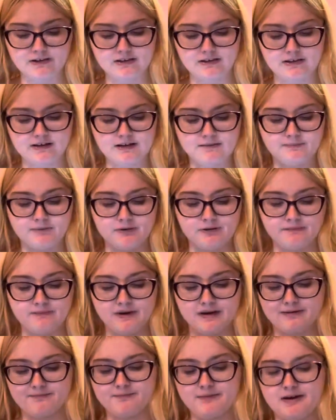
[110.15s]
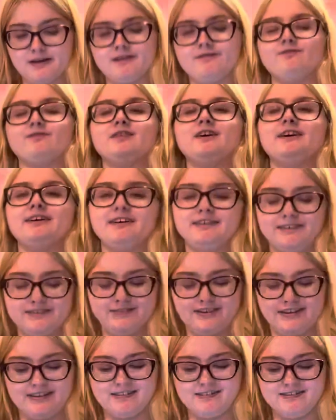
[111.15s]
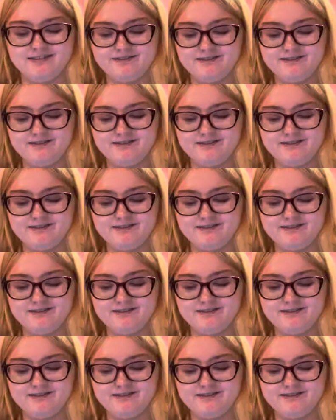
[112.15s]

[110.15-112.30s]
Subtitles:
Glan, pick me. LOL.